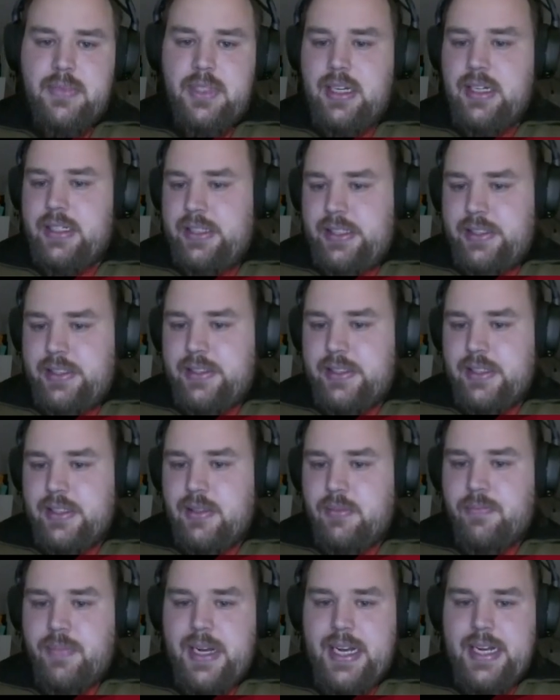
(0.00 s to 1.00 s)
either
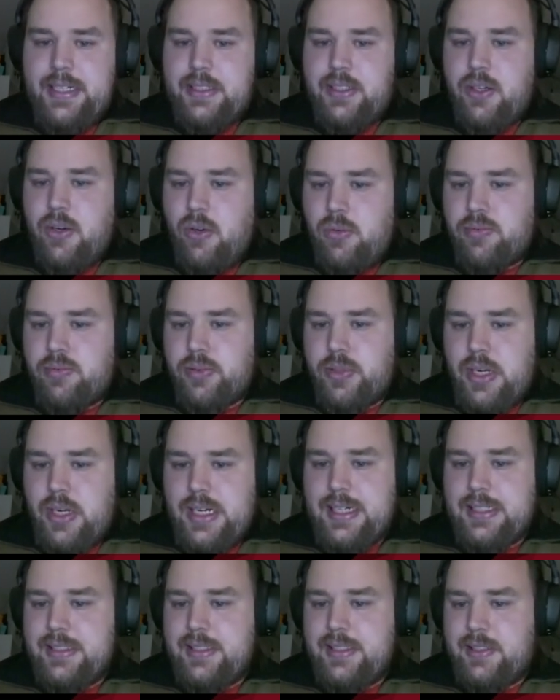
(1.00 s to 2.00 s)
buy the whole
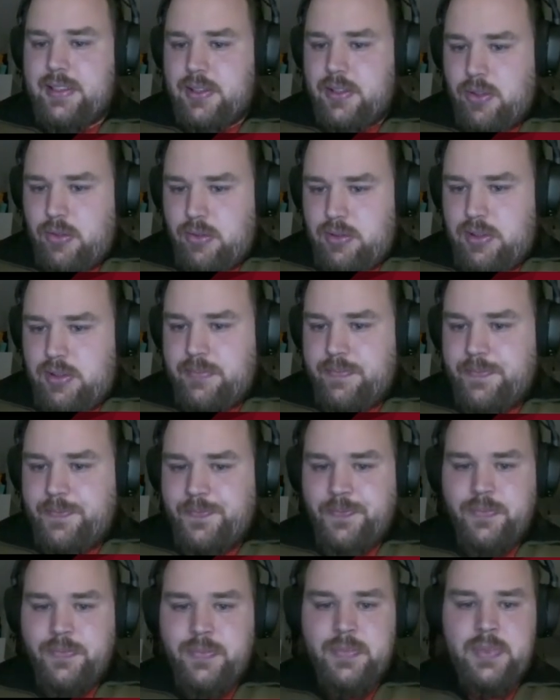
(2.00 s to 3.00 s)
product as a whole,
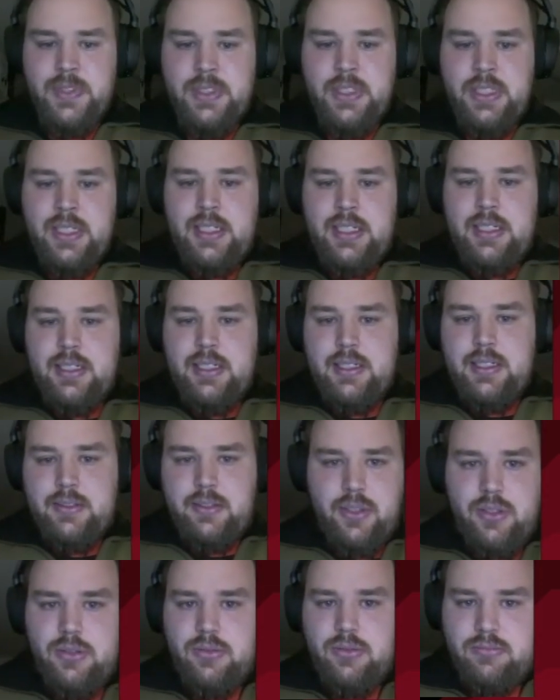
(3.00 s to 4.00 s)

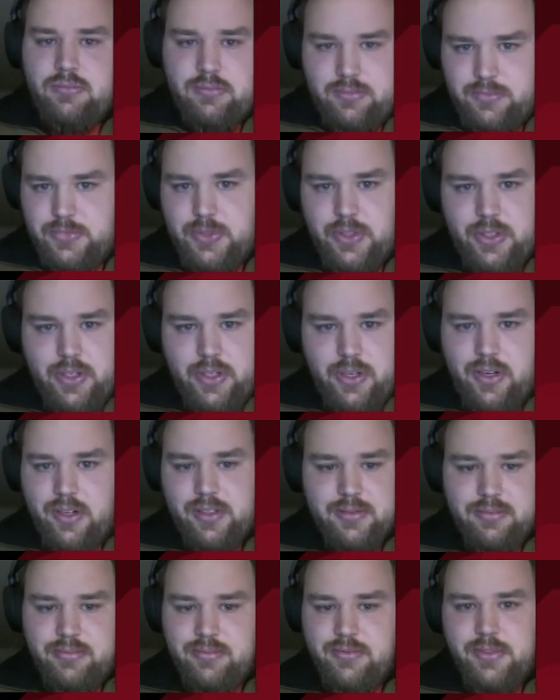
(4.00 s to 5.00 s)
so
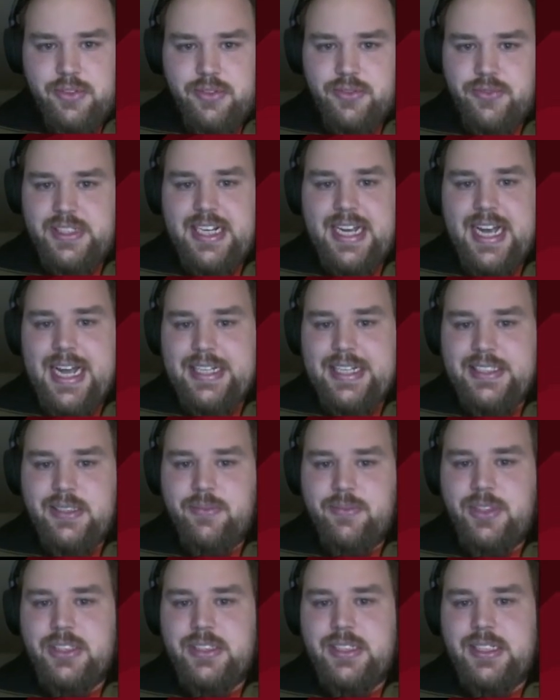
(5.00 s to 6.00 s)
all 3
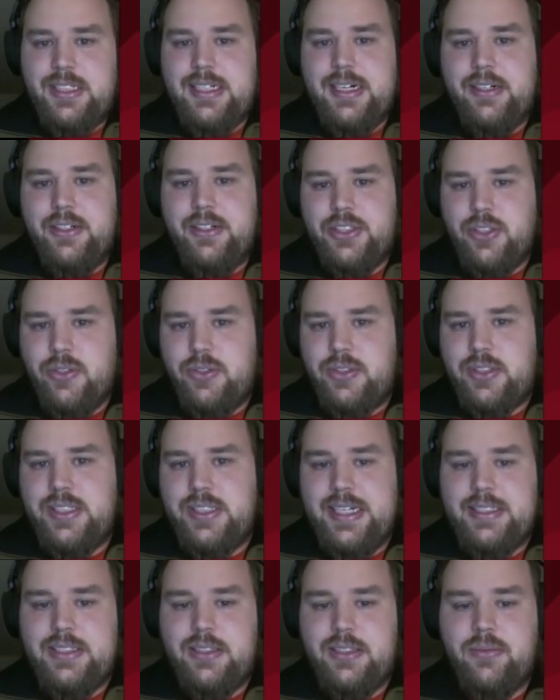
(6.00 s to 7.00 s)
items that are
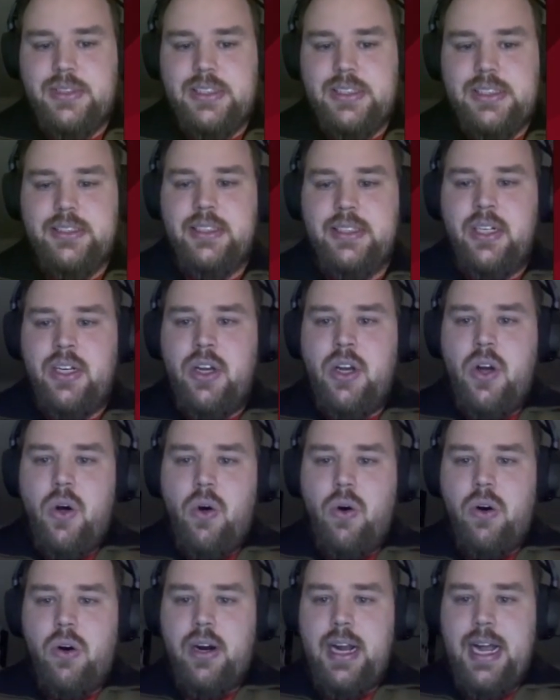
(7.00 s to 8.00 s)
associated with it,
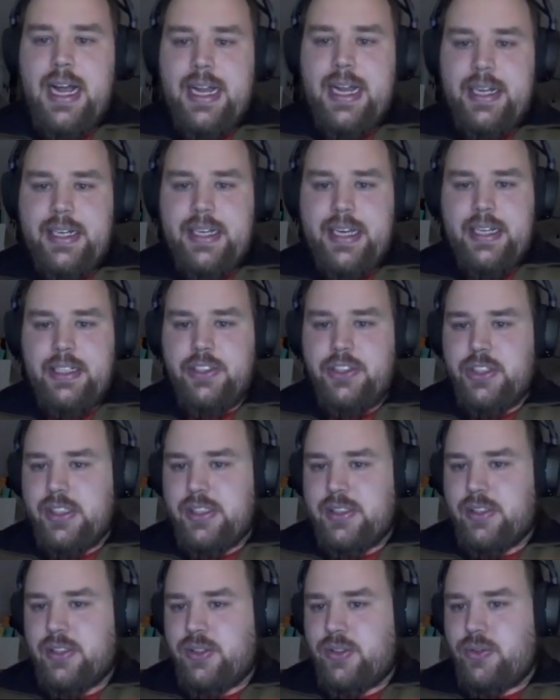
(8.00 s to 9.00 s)
or I can
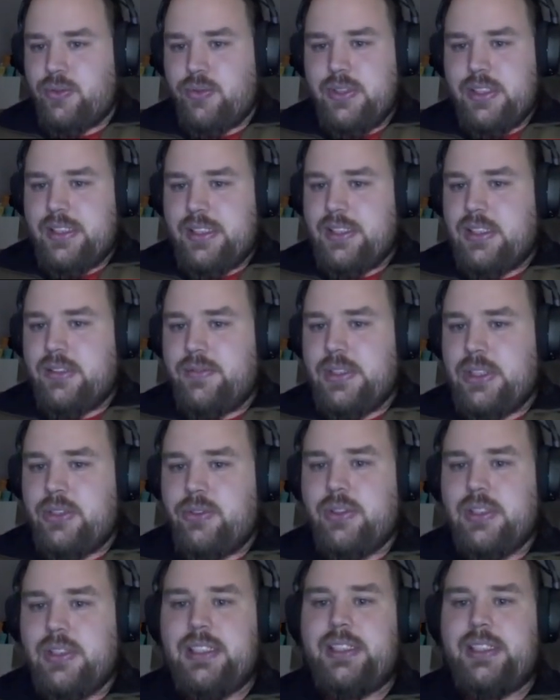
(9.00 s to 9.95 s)
just do it individually.